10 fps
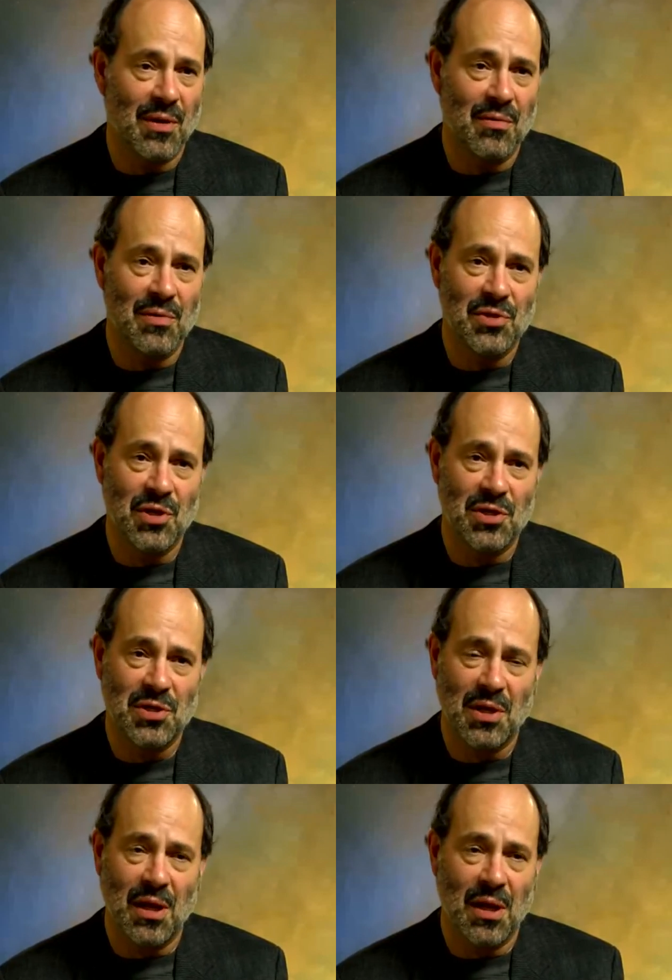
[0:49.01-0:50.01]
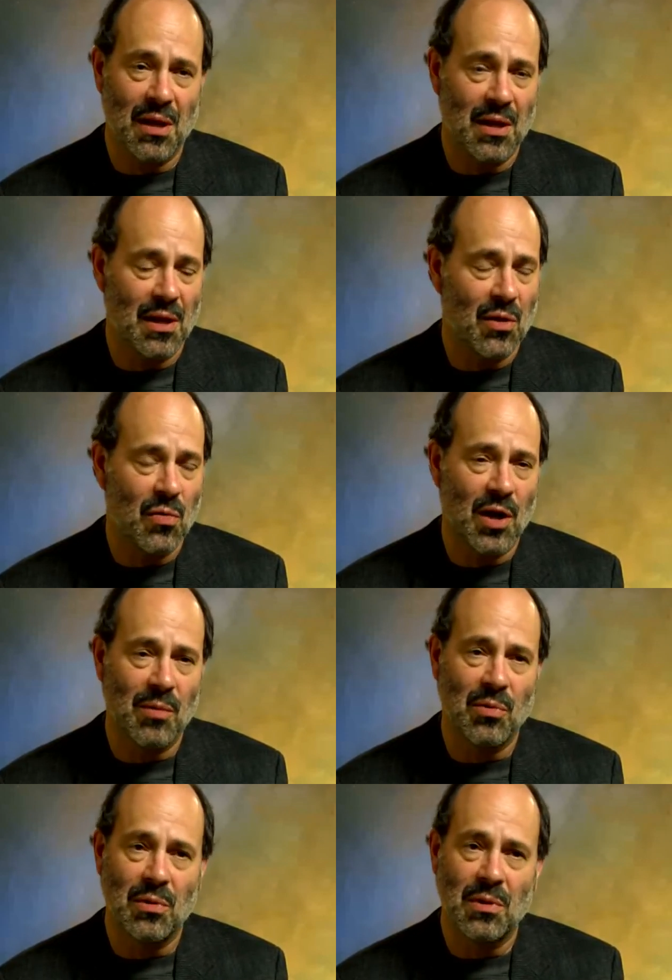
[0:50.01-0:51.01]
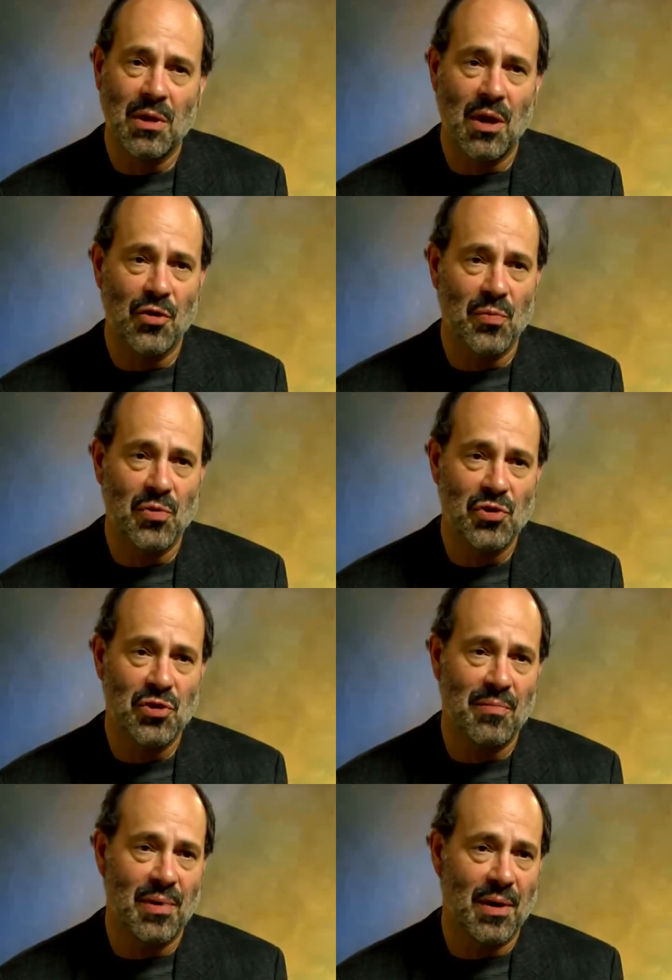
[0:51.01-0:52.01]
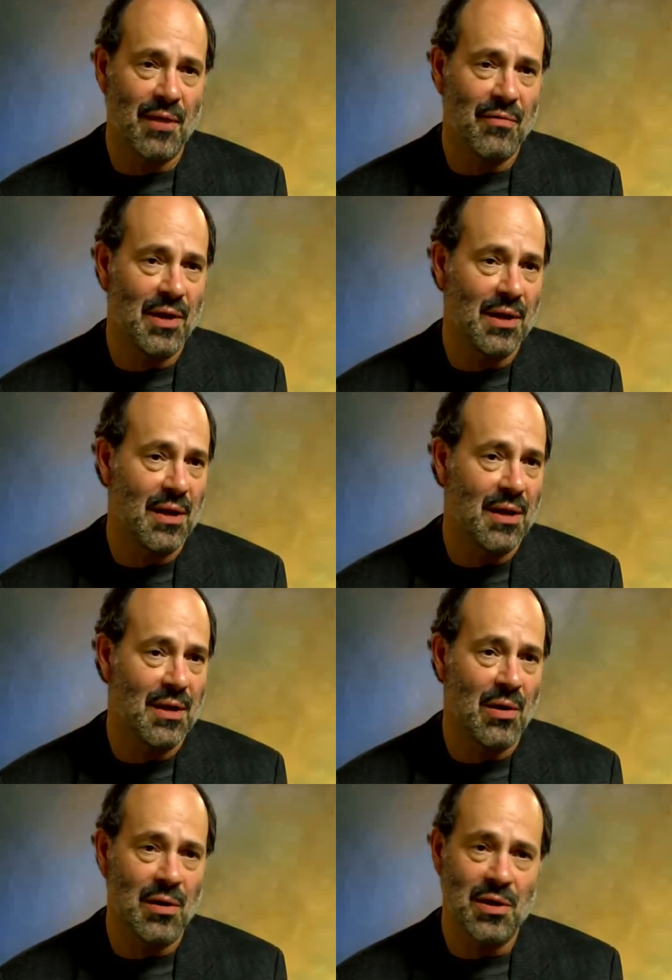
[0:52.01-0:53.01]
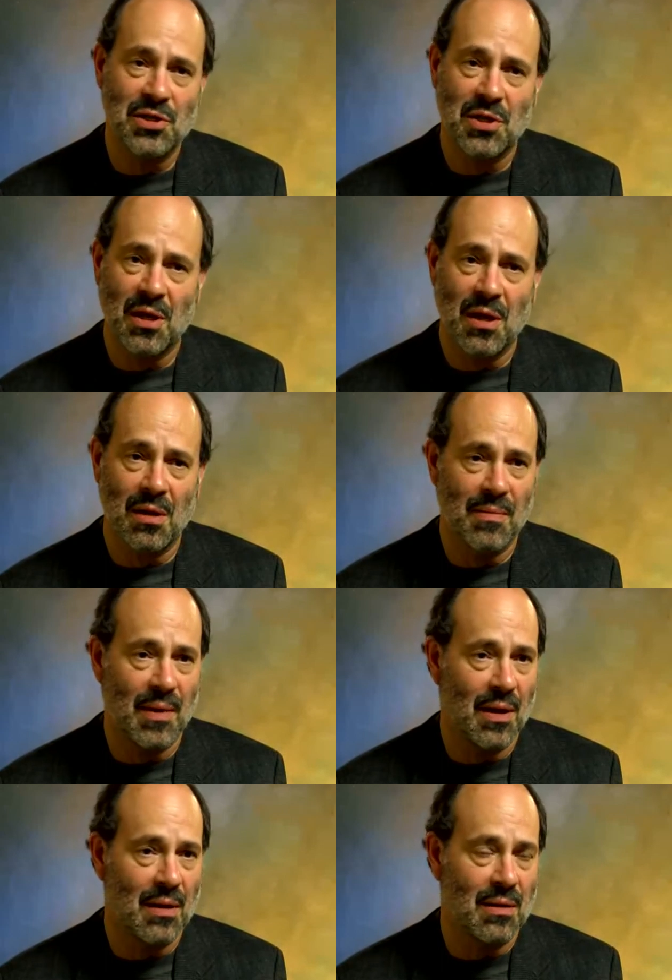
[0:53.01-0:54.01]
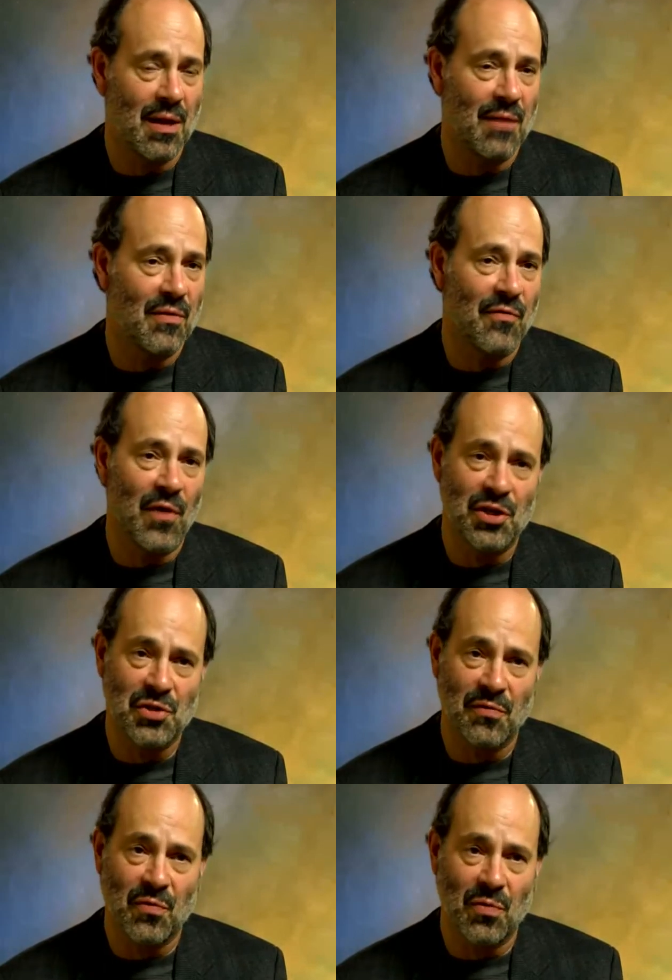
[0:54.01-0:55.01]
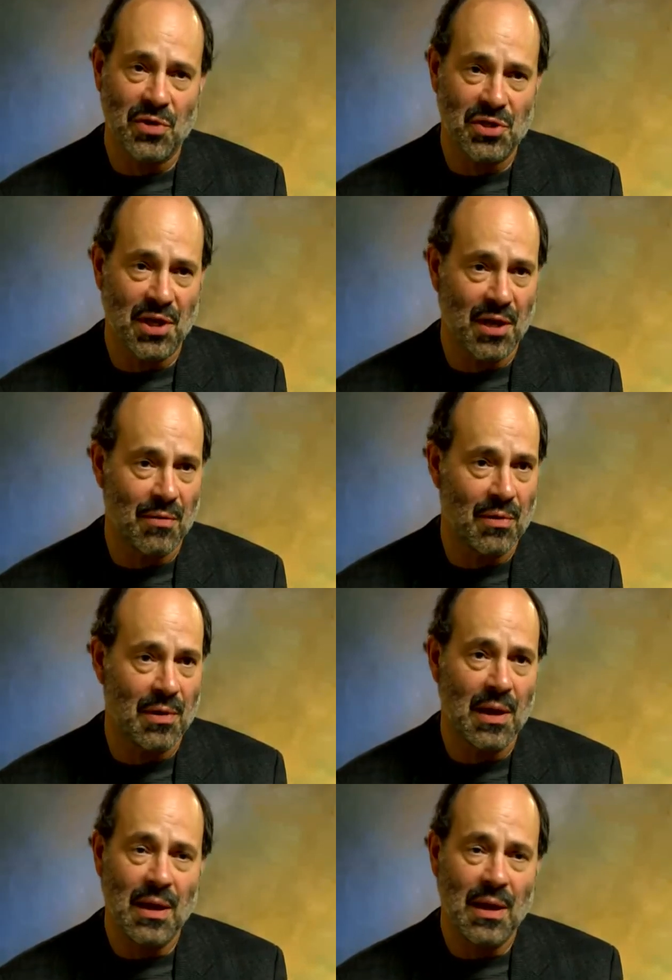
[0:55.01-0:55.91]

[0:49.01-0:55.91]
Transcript: It was just uh, an incredible contribution by every Canadian artist, uh, and David Foster, of course, and Hayward.